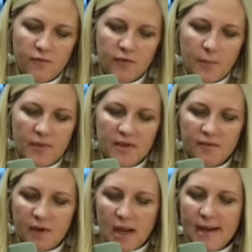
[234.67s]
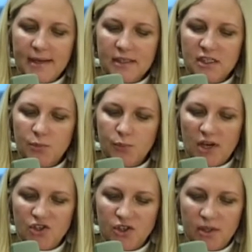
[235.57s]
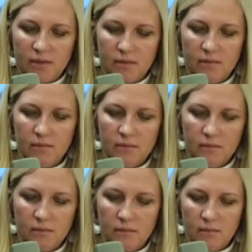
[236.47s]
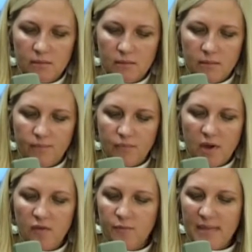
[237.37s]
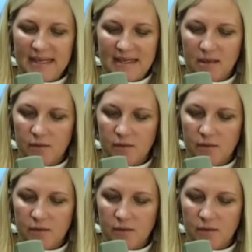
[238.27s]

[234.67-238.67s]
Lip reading: from the divine expression of me.